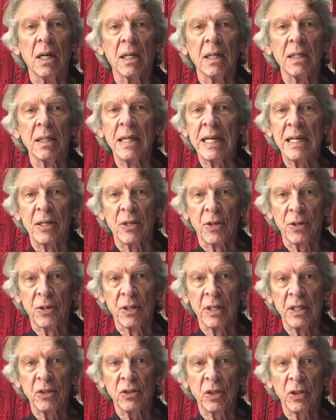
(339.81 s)
late
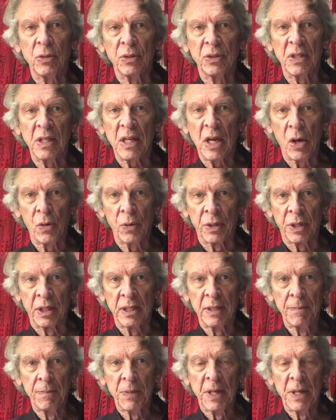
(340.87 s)
30s, who's the owner,